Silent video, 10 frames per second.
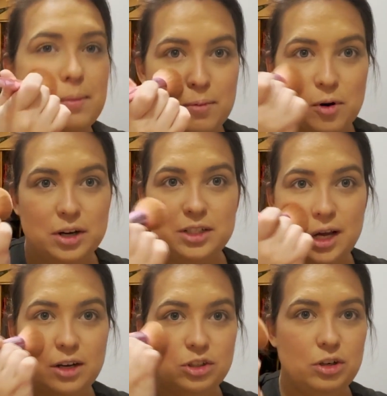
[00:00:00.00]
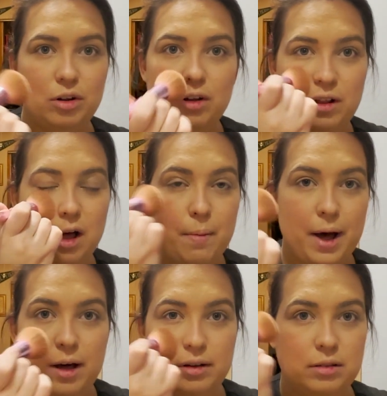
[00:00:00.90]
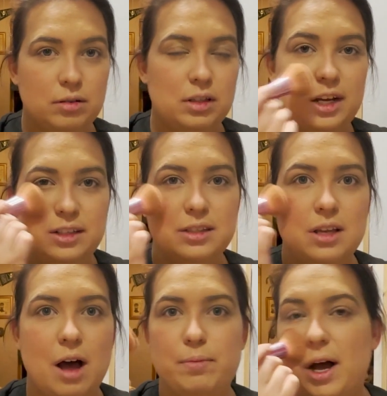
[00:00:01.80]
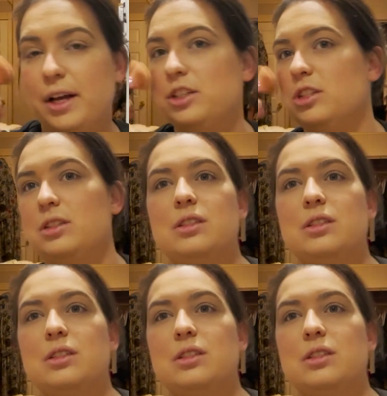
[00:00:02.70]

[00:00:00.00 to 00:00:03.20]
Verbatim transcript: more intentional about like stop buying just